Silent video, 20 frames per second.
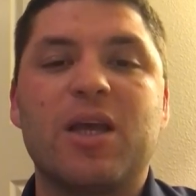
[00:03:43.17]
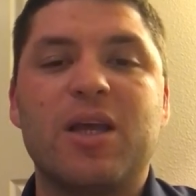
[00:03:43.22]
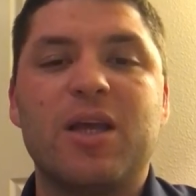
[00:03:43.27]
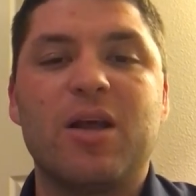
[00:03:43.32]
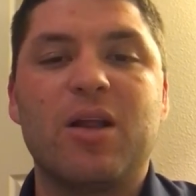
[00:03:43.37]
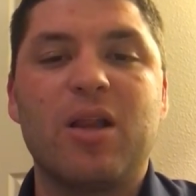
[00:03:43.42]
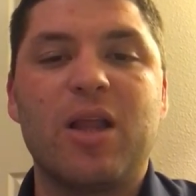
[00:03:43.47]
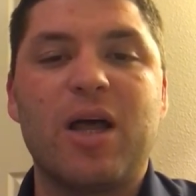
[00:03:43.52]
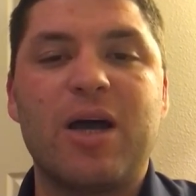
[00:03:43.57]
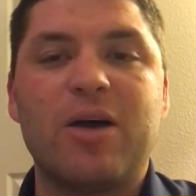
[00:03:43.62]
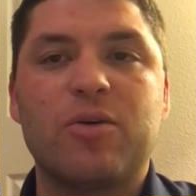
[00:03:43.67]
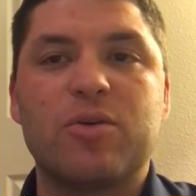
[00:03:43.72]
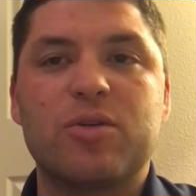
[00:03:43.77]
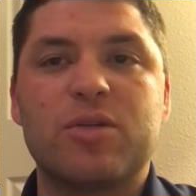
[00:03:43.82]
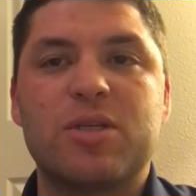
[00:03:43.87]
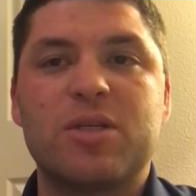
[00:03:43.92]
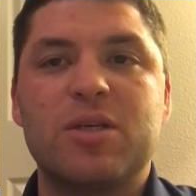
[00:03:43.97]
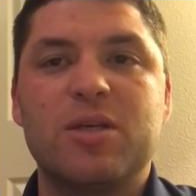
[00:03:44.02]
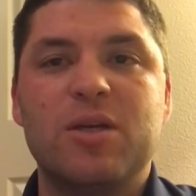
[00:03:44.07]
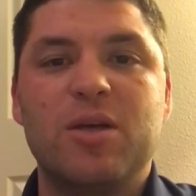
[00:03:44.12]
It
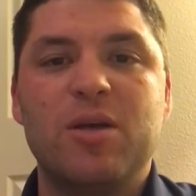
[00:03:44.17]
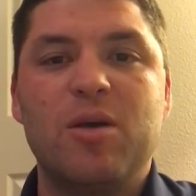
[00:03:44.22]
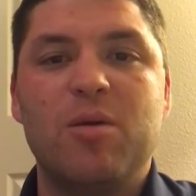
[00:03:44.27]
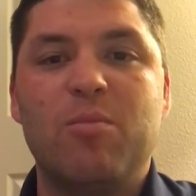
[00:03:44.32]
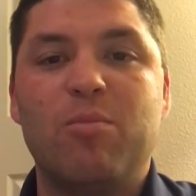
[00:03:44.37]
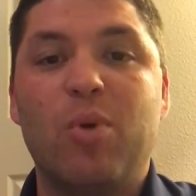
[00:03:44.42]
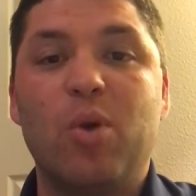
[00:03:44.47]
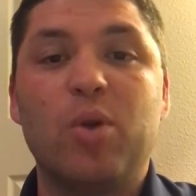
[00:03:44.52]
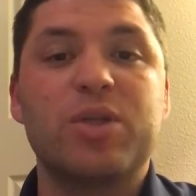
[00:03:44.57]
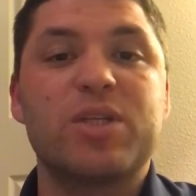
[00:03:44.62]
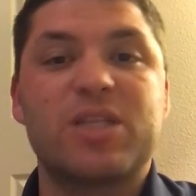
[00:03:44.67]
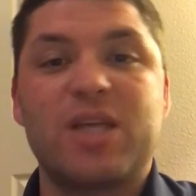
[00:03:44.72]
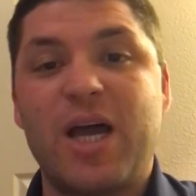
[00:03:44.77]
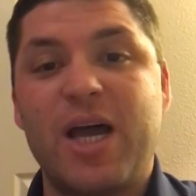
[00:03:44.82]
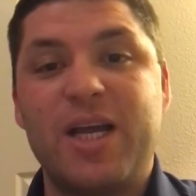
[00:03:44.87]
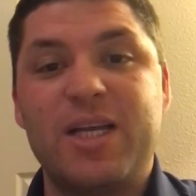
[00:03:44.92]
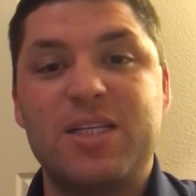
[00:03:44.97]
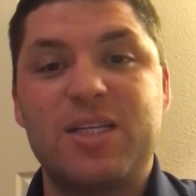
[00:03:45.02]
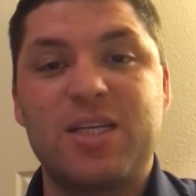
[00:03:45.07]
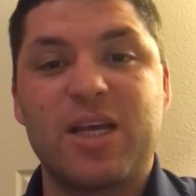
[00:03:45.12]
allows both
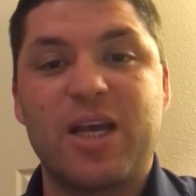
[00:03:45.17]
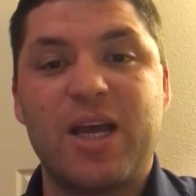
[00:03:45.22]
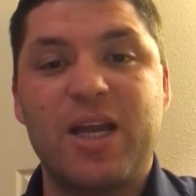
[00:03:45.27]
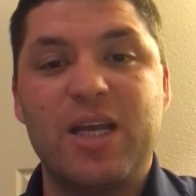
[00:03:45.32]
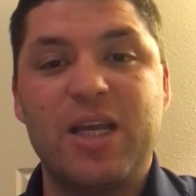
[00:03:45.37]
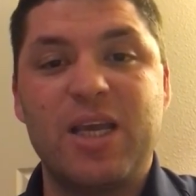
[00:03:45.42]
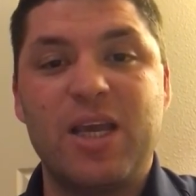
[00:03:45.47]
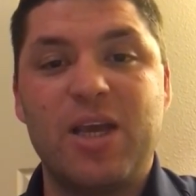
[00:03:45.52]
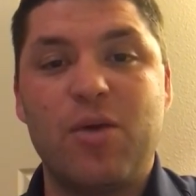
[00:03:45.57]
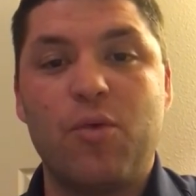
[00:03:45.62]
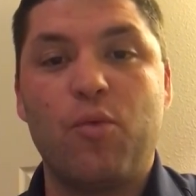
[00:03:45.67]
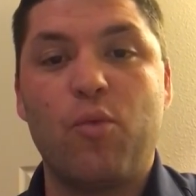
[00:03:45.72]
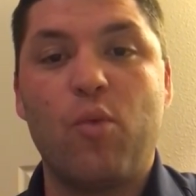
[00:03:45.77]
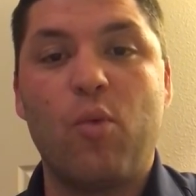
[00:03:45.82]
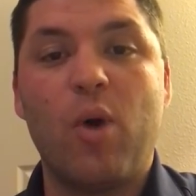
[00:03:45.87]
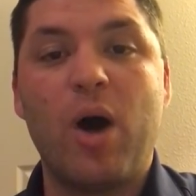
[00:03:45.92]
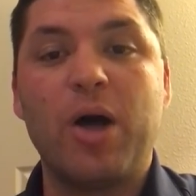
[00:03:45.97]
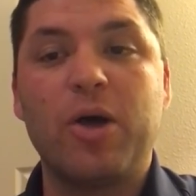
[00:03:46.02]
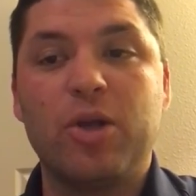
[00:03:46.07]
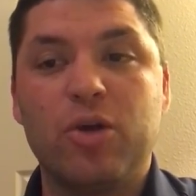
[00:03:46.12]
sides to kind of get
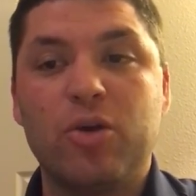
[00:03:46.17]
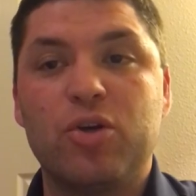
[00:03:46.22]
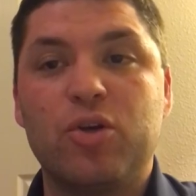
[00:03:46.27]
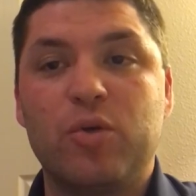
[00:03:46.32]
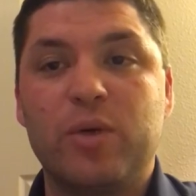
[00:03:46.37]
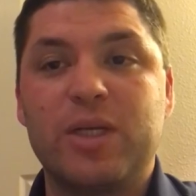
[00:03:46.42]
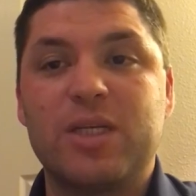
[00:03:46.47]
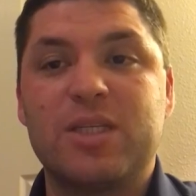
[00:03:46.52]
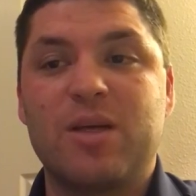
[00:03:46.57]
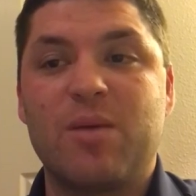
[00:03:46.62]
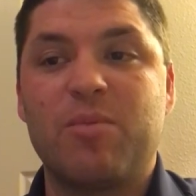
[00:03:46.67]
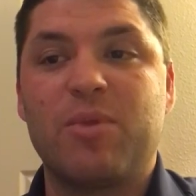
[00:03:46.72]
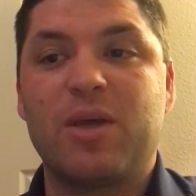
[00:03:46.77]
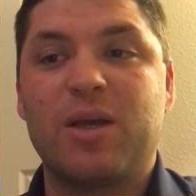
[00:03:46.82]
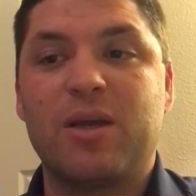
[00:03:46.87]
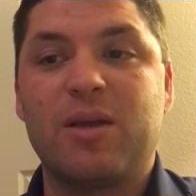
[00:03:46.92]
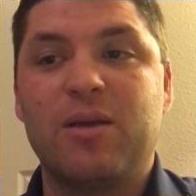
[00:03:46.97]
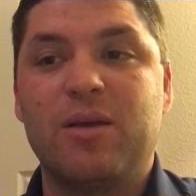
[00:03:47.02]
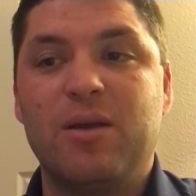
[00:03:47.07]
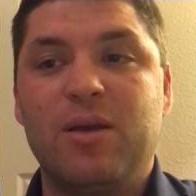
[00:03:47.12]
while you're doing
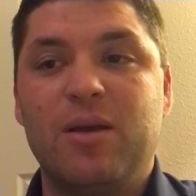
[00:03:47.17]
something.